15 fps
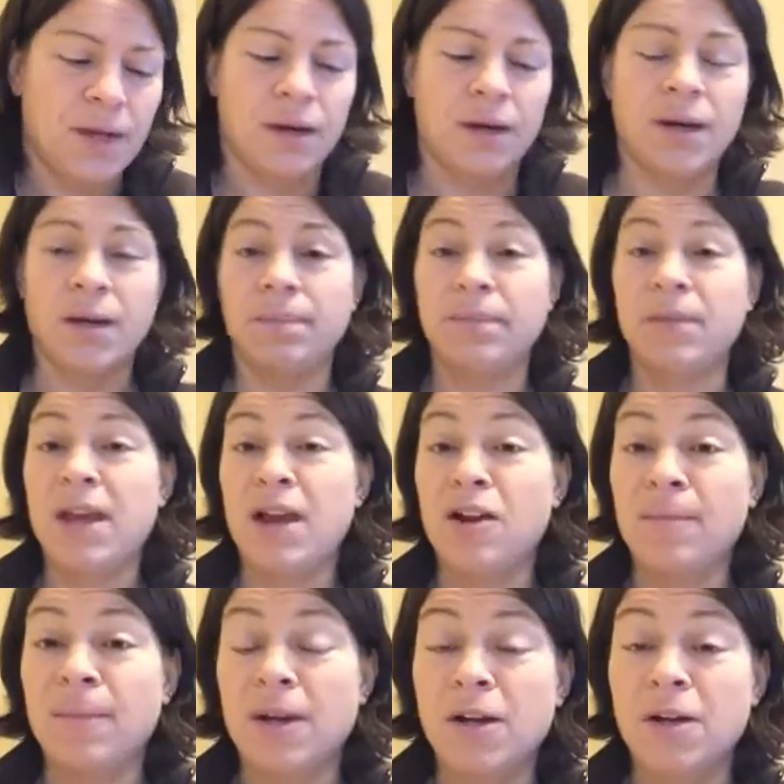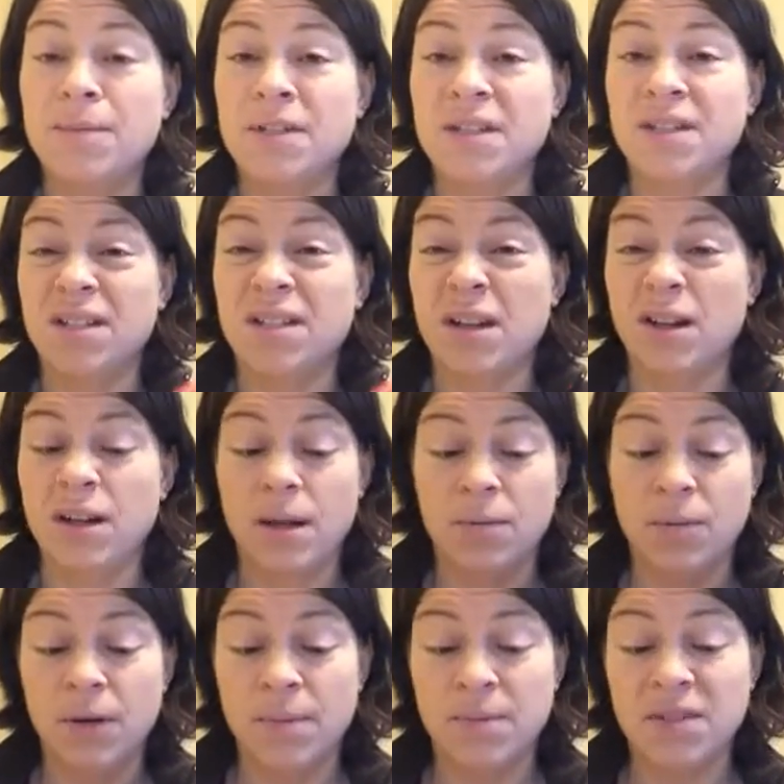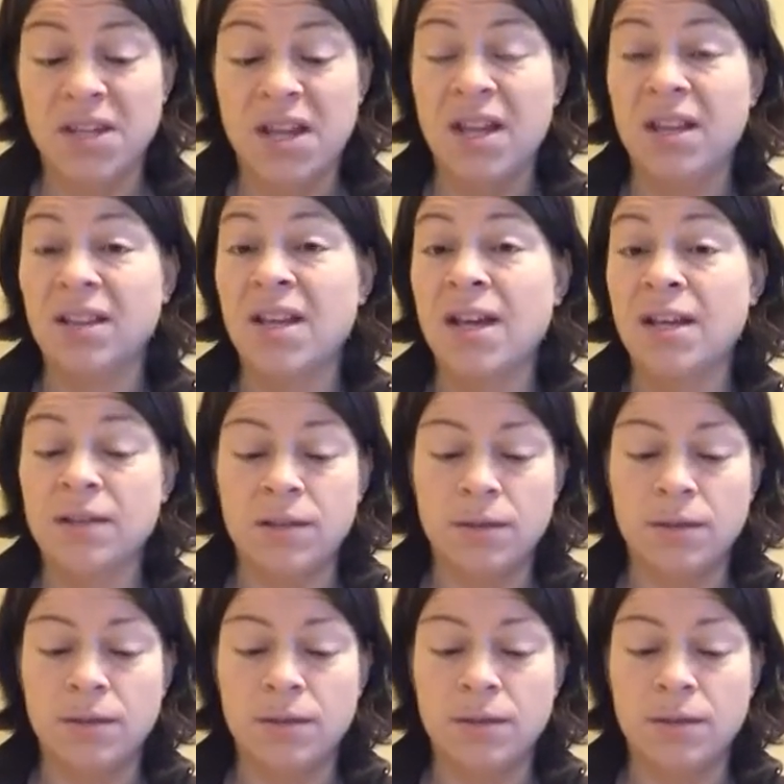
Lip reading: The hair on my arms is standing up when I'm saying that.